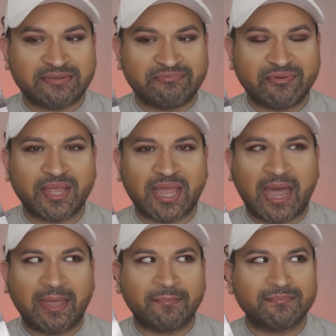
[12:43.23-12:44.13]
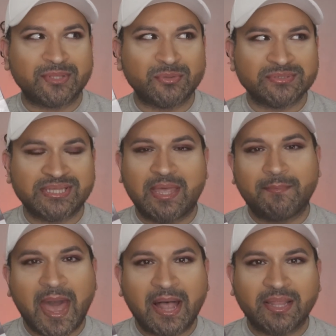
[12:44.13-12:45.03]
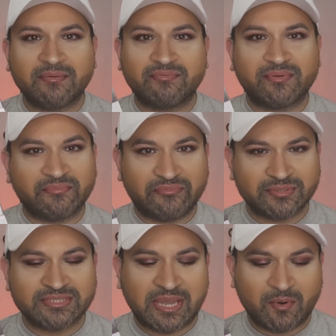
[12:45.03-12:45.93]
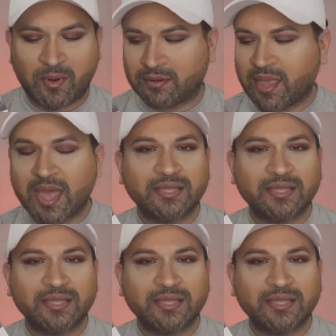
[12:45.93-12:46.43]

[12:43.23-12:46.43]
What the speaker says: I feel like I'm using a palette for the first time around.